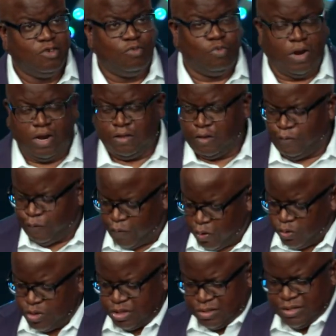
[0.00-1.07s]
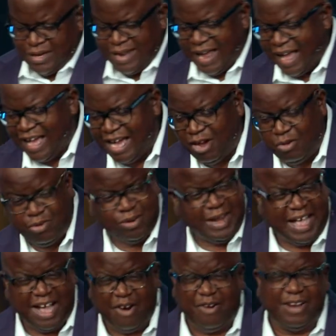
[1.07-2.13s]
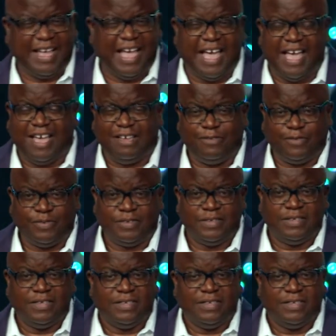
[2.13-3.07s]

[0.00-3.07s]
where the first hour and a half,